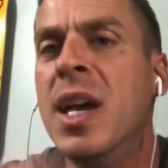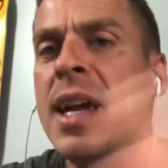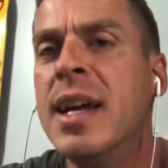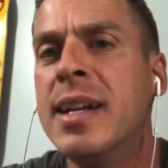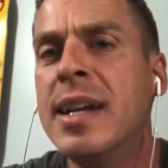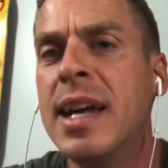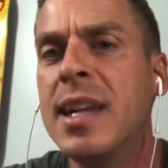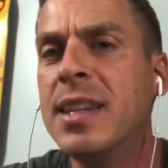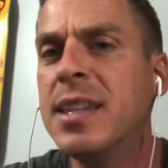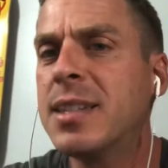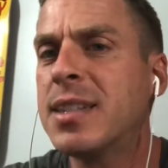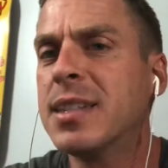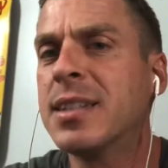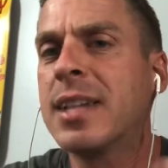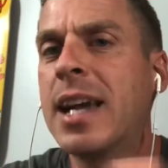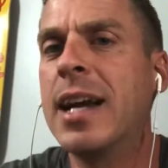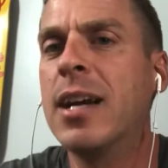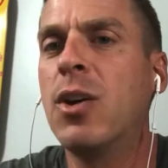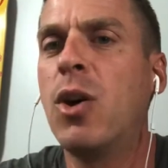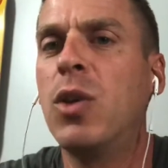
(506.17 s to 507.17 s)
Now, this is
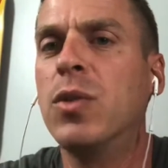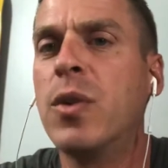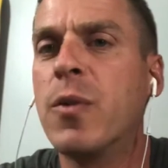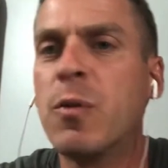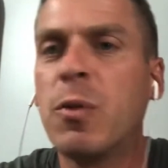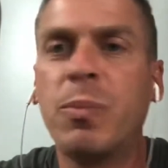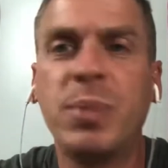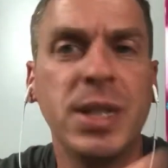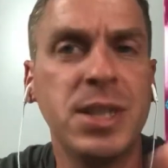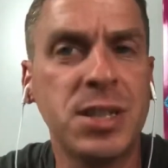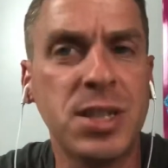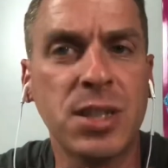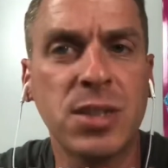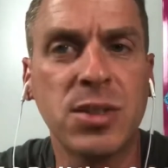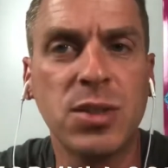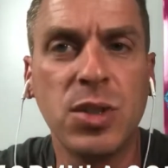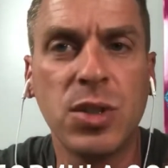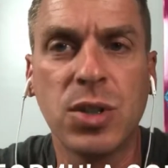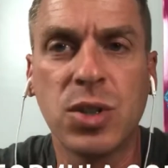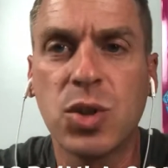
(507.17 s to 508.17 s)
kind of all over the place, just a
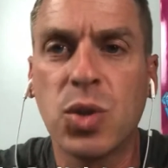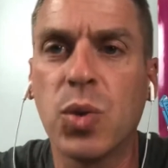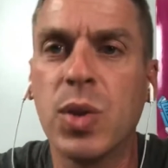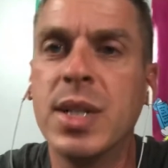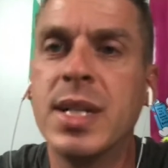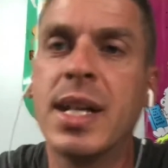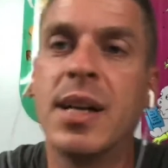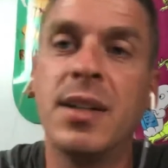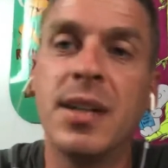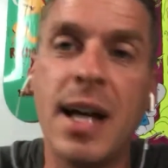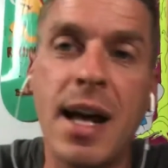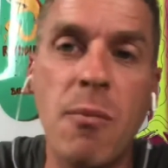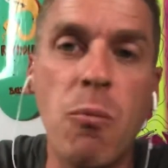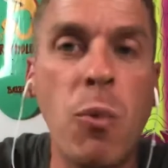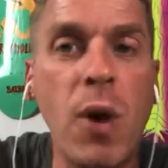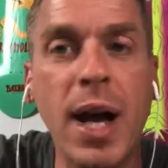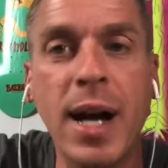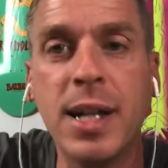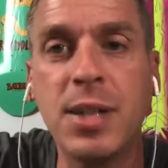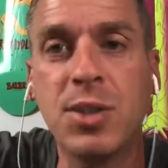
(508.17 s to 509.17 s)
little storytelling on
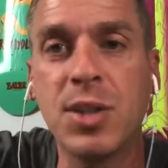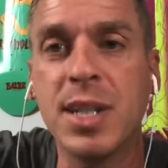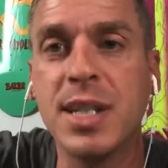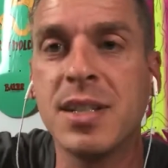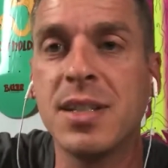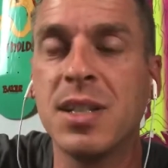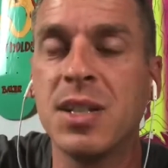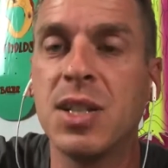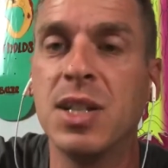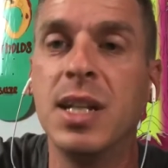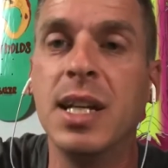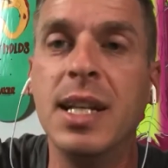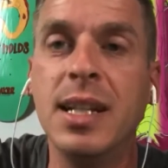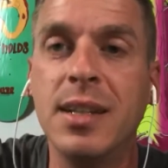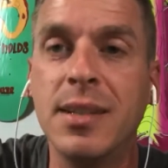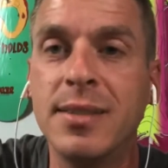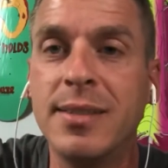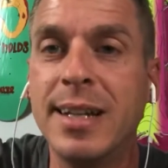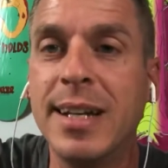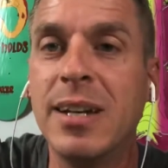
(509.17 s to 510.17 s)
why I transitioned into the
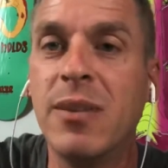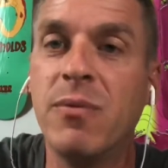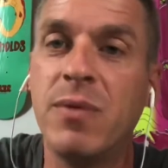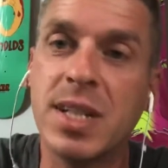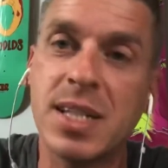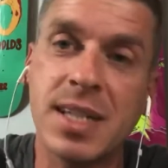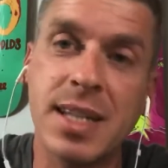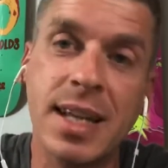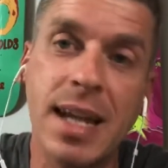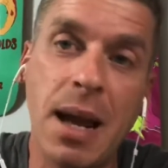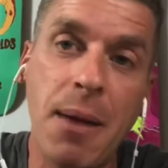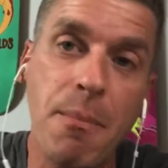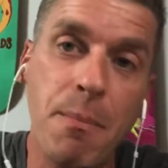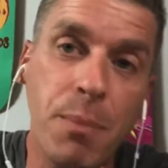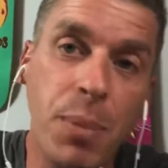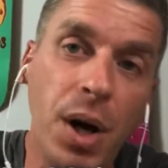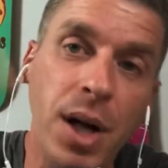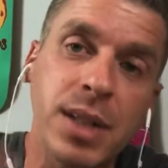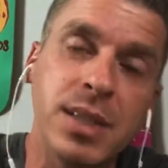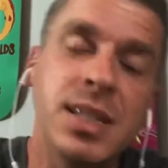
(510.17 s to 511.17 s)
land investing game,
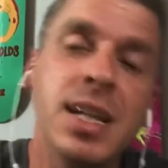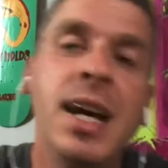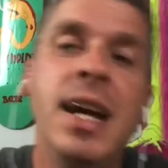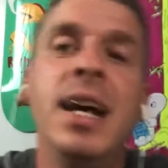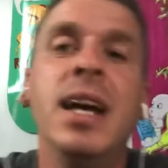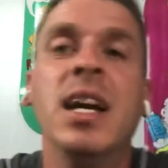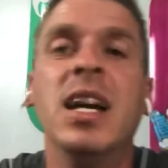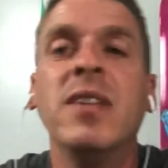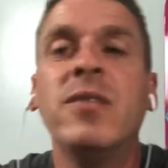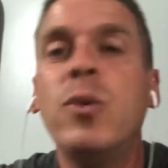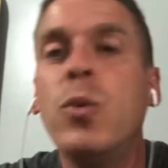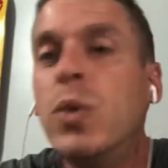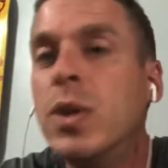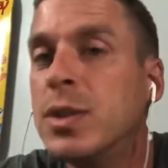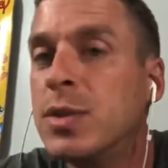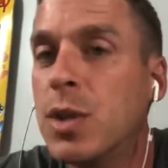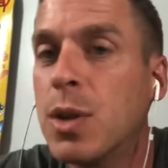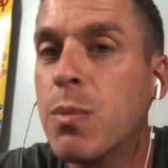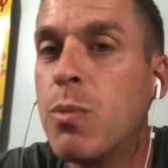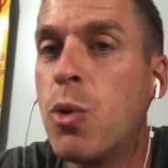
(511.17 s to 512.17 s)
but if you wanna
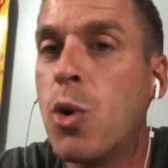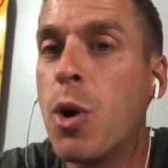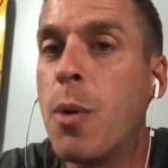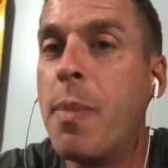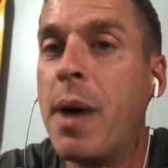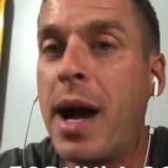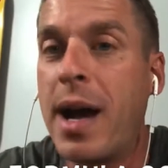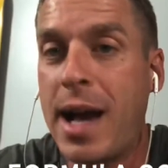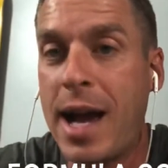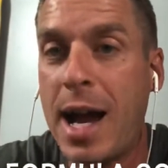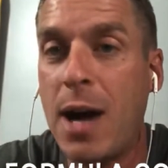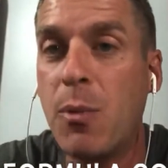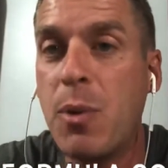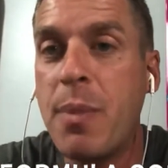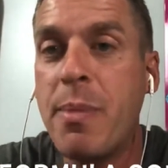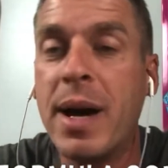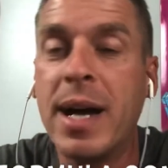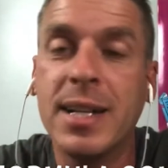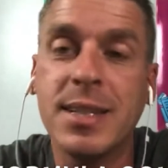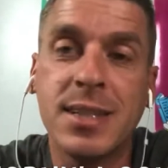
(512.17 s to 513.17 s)
learn more about how we
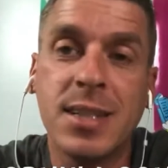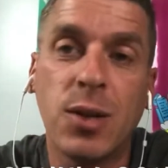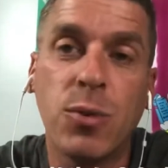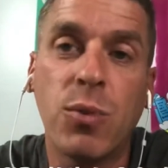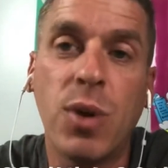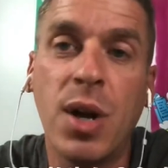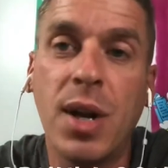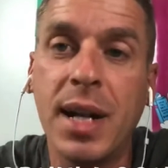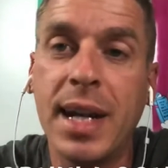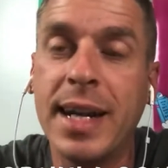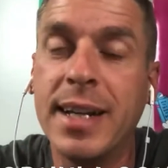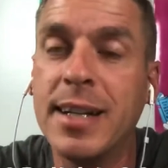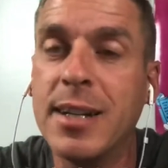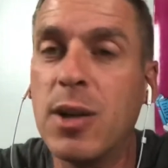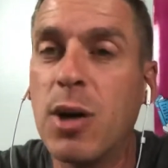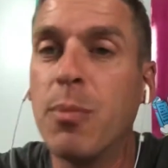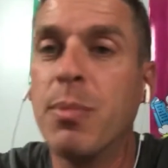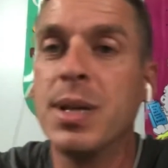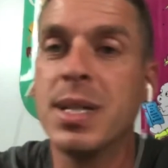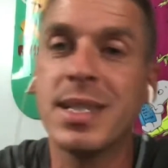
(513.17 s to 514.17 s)
buy and sell raw land in our
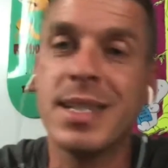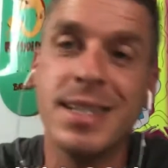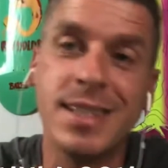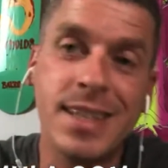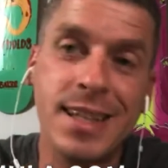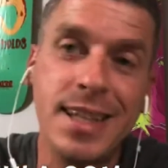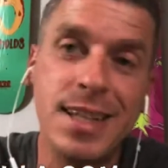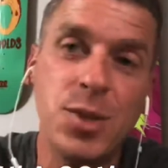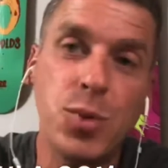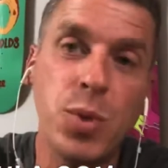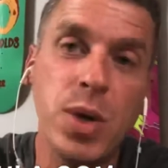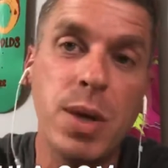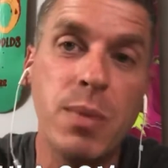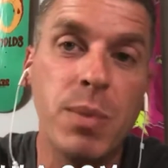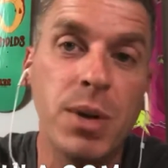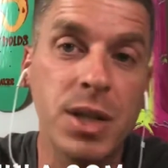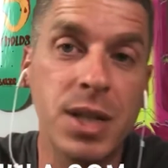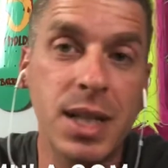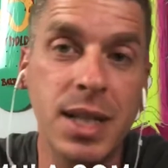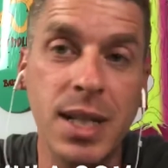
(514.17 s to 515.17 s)
business each week,
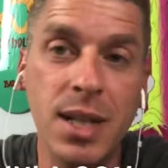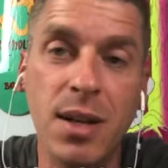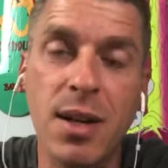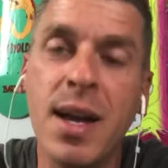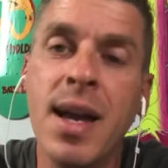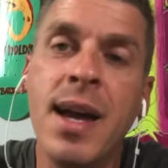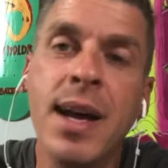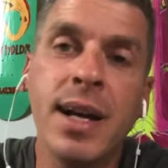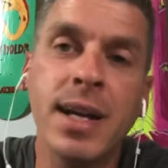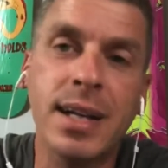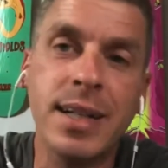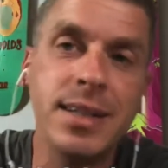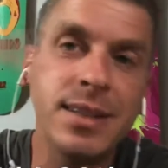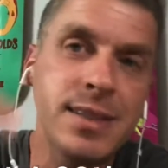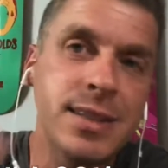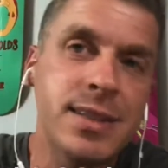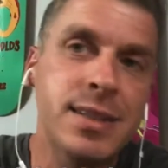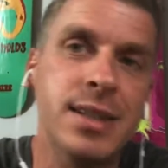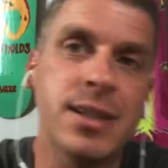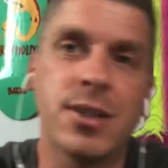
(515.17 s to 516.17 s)
month, and year,
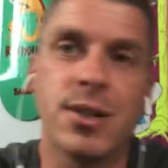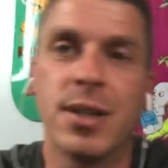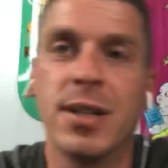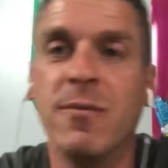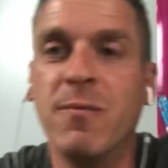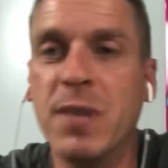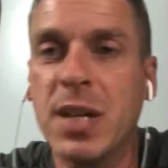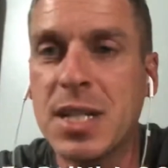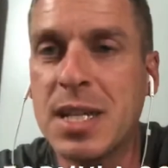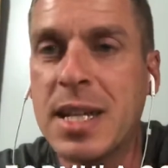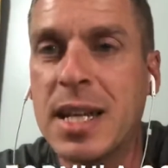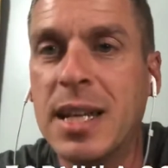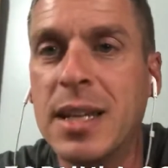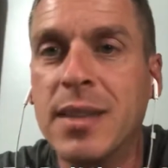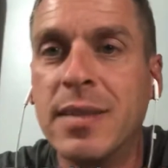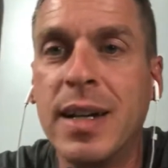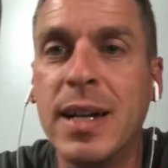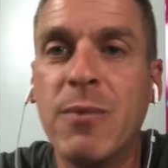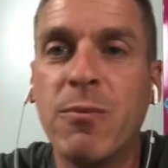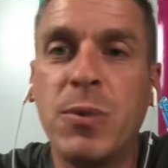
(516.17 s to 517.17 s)
consider investing in the
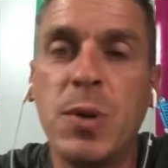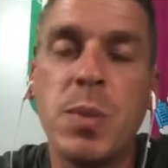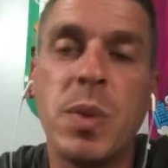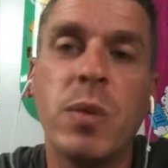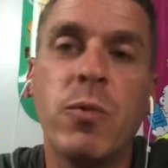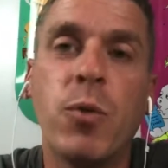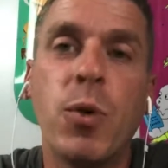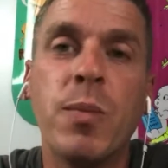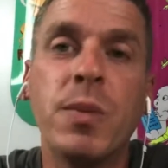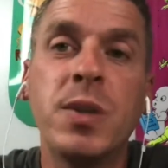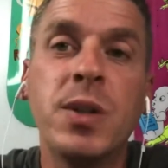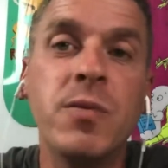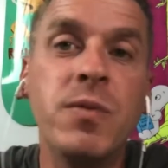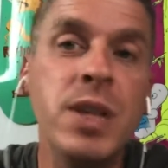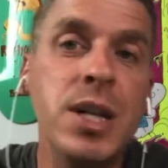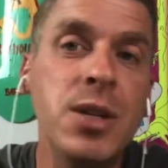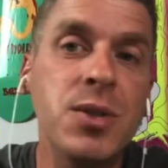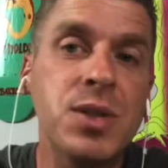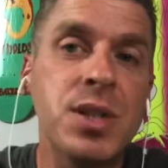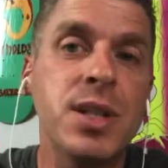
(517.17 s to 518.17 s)
Land Flipping Formula
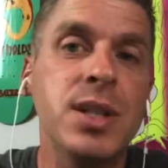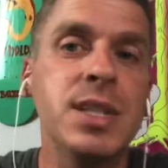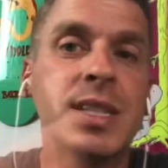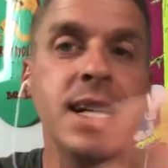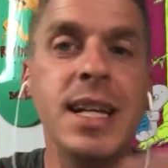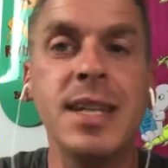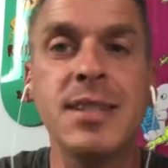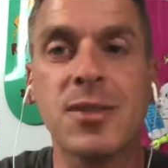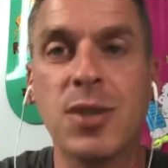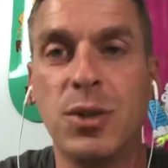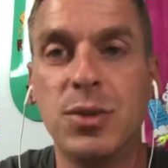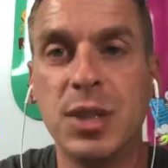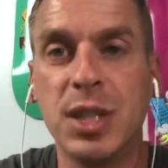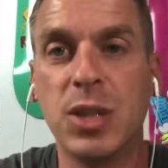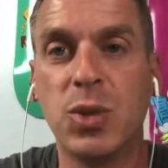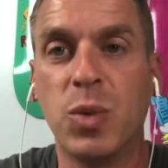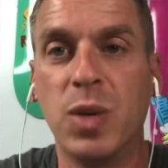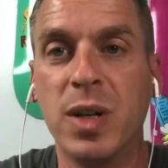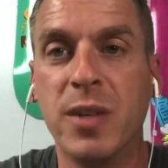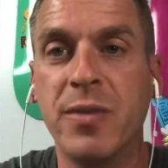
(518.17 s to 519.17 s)
video series. It's only
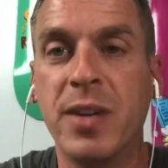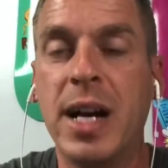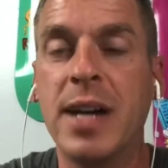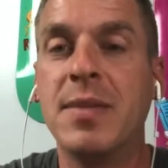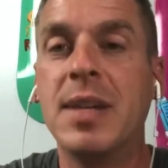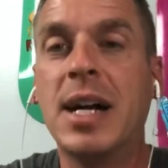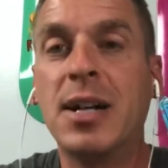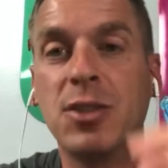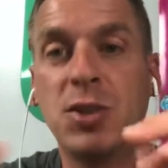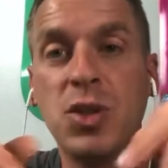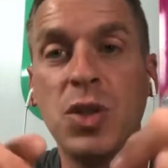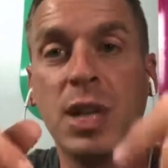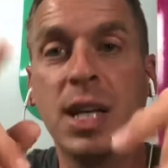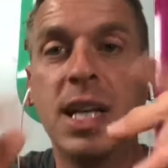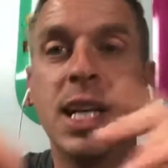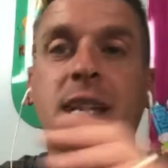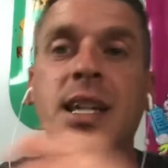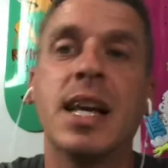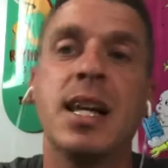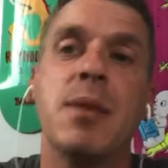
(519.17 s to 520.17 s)
$25. You could
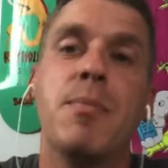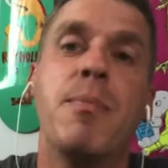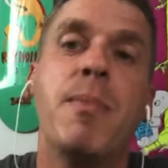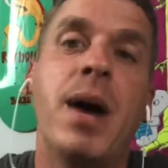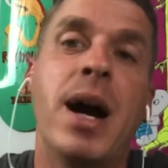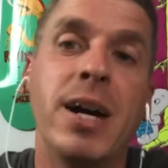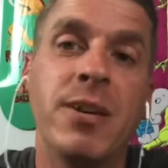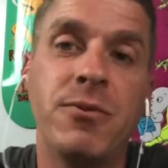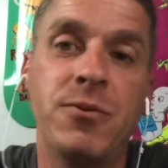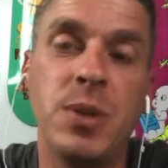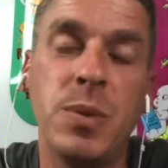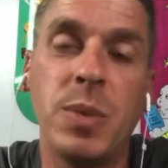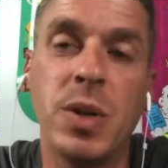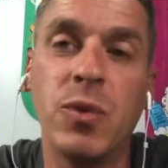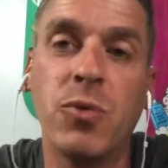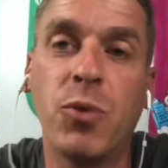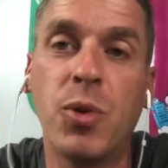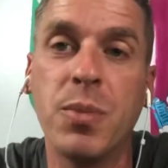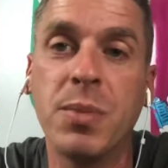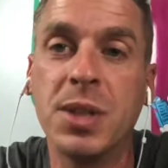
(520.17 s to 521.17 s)
get that at
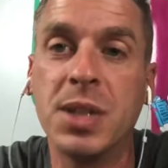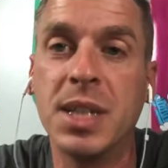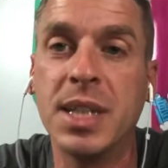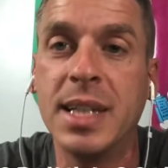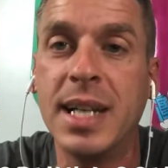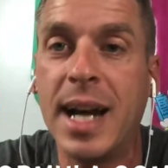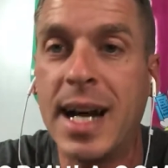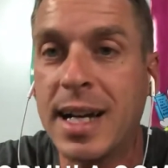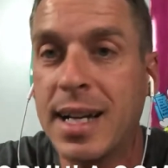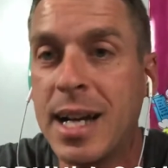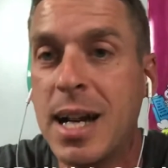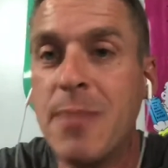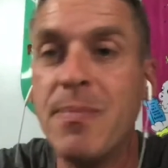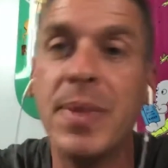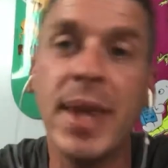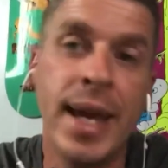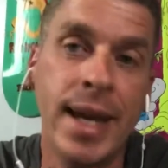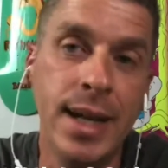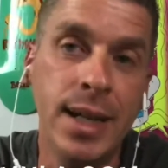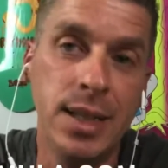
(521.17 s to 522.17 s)

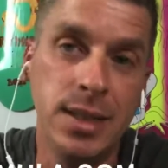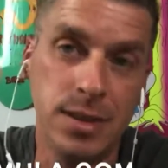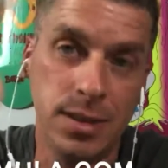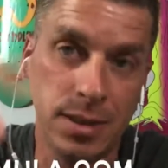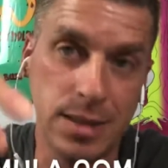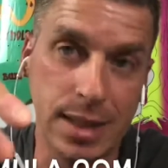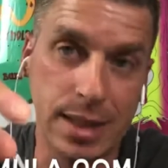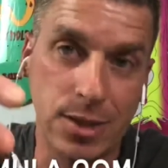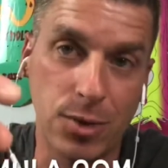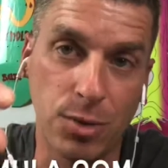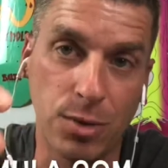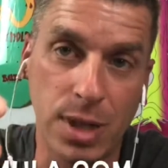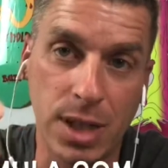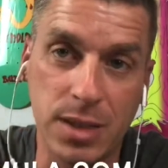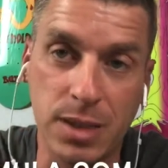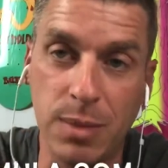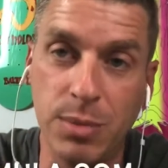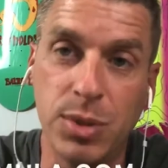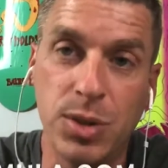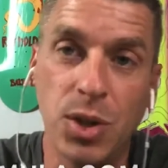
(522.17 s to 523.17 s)
myflippingformula.com, link directly
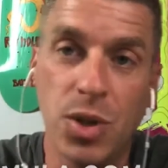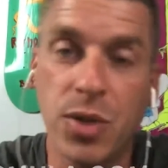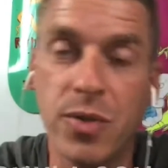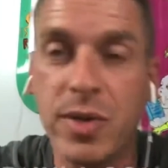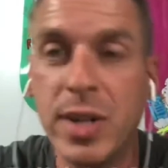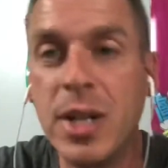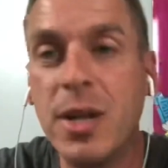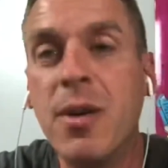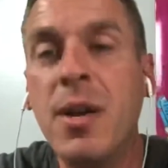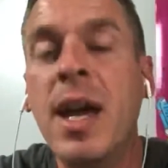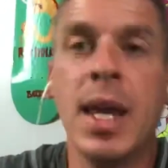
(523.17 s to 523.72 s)
below the video.